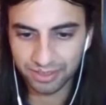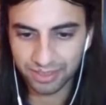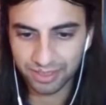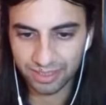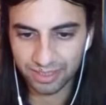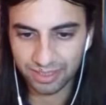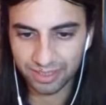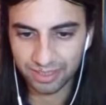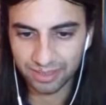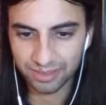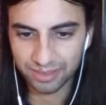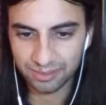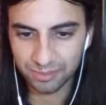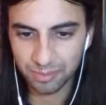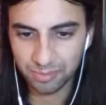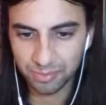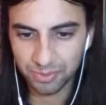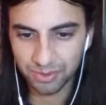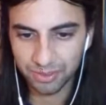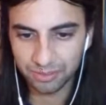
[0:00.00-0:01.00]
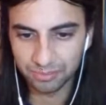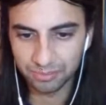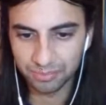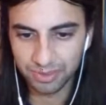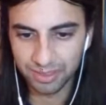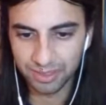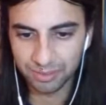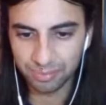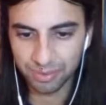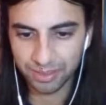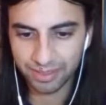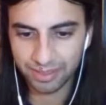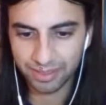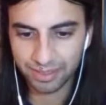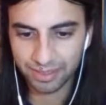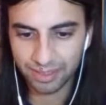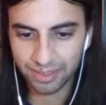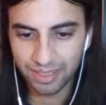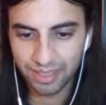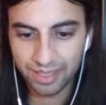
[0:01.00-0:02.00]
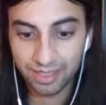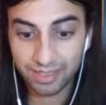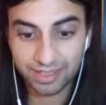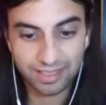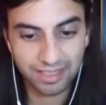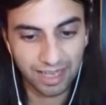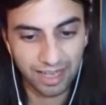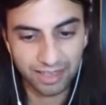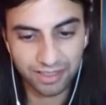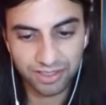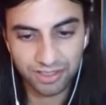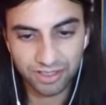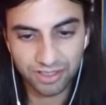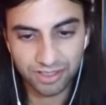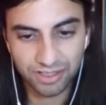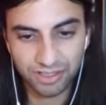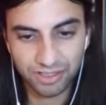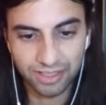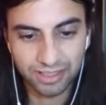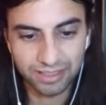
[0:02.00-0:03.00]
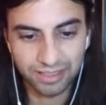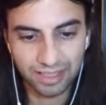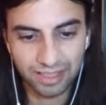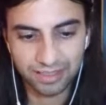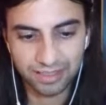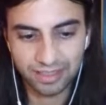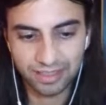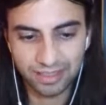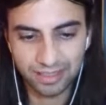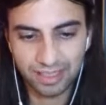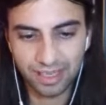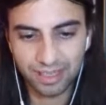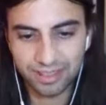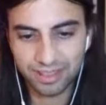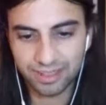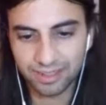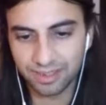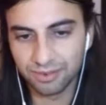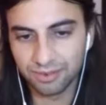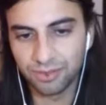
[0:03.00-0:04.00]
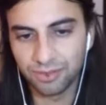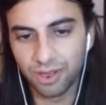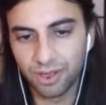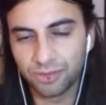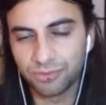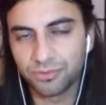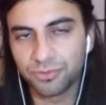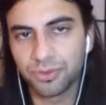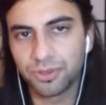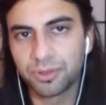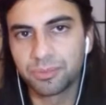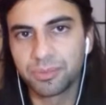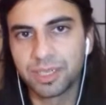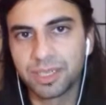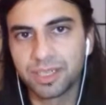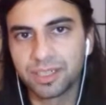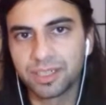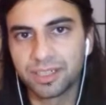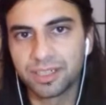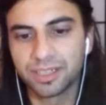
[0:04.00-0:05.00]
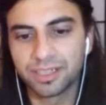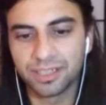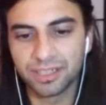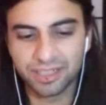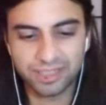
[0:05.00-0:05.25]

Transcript: looks like here. Let me pull him up. I think a Scizor. That this guy's gonna evolve from a